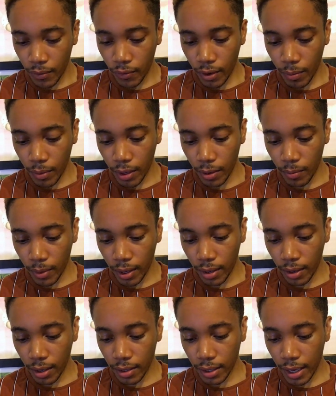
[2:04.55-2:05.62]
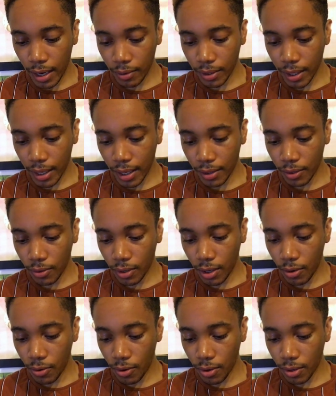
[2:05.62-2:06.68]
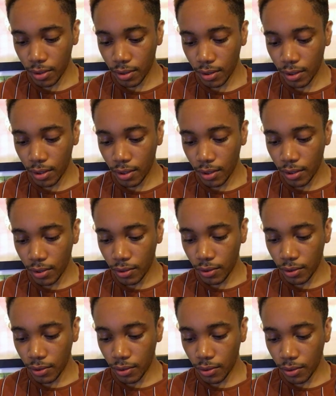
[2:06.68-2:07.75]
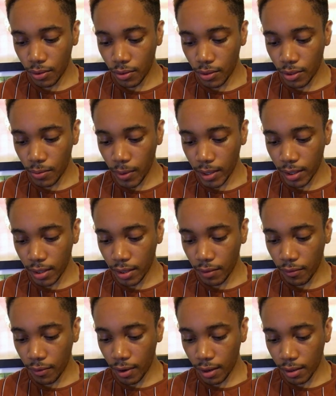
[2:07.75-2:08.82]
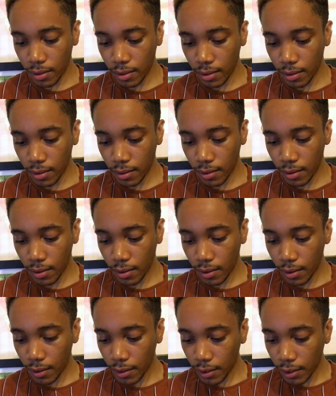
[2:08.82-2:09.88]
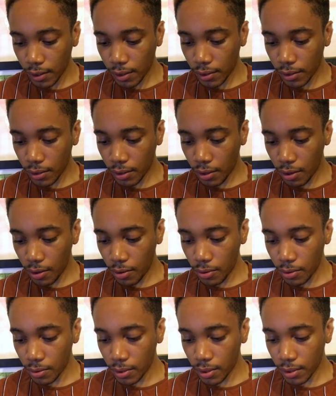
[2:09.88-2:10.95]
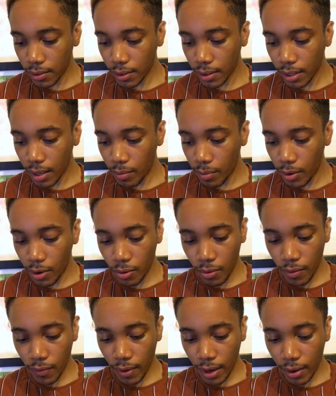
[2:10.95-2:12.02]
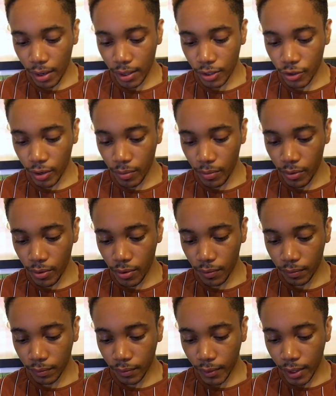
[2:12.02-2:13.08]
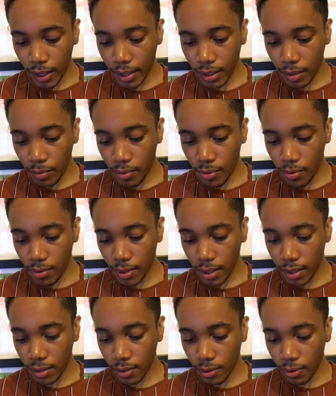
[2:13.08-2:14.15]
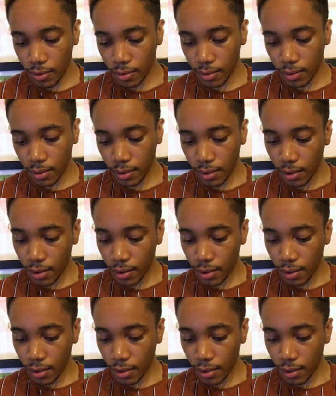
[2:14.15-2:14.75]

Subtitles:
From him I learned how to handle a hawk, to sweat in a fox, to hold a bow without a tremble as I pulled it taut,